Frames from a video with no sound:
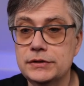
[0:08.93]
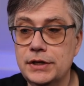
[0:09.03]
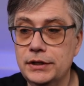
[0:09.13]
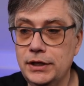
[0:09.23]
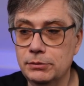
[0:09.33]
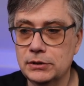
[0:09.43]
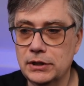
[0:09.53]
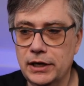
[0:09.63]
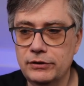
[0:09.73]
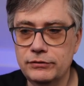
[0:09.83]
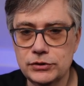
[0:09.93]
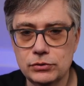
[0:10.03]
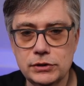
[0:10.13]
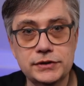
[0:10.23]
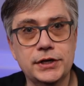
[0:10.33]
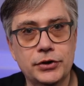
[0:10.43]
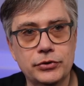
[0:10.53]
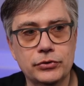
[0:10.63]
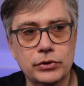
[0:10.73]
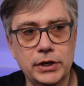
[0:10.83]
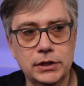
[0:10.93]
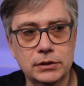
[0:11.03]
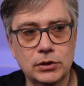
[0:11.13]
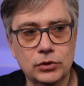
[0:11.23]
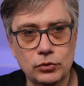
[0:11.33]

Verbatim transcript: that Ableton Live is only stereo and uh,